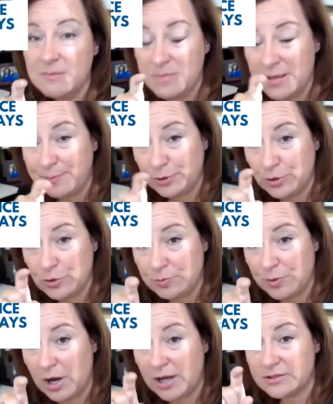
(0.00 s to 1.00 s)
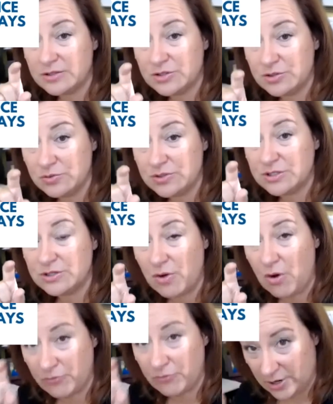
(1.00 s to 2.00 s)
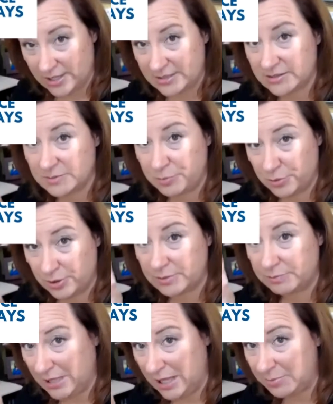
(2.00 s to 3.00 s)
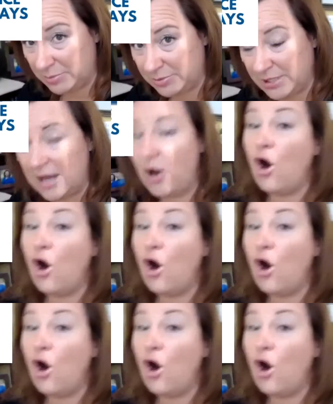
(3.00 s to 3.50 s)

people who bought Susan Overend's book, blah, blah, blah,